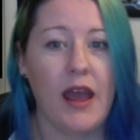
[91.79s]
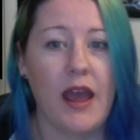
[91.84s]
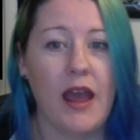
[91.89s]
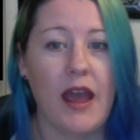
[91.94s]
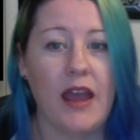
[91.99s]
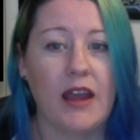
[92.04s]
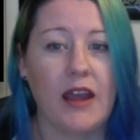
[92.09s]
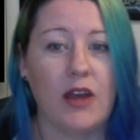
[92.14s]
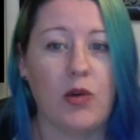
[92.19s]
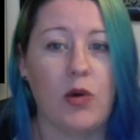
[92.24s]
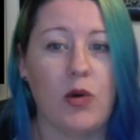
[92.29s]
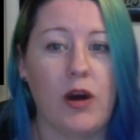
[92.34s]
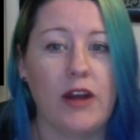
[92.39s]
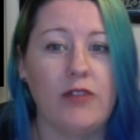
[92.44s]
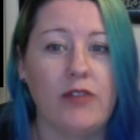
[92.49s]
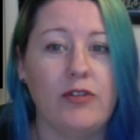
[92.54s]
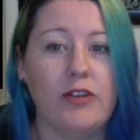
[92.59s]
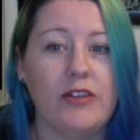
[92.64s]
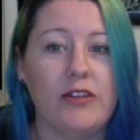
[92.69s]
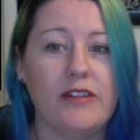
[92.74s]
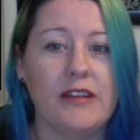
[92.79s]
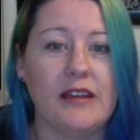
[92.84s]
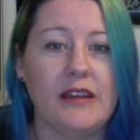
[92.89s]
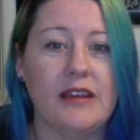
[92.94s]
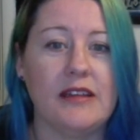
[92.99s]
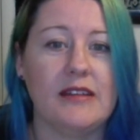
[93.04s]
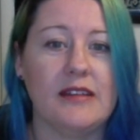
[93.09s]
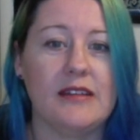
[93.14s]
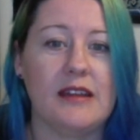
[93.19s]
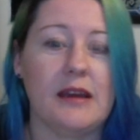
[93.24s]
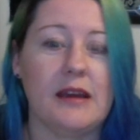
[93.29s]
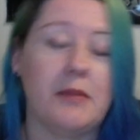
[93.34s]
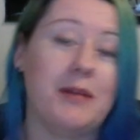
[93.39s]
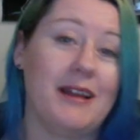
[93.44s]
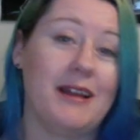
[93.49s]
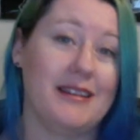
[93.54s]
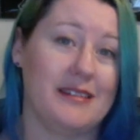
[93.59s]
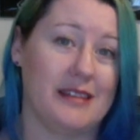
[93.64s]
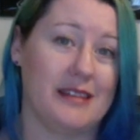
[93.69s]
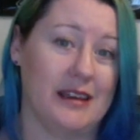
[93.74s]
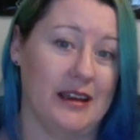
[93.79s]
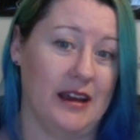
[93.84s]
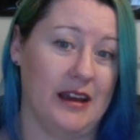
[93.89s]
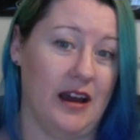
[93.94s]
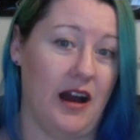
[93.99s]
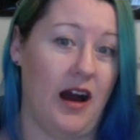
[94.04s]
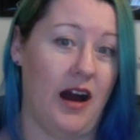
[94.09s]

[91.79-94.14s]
and quite a few scenes take place there,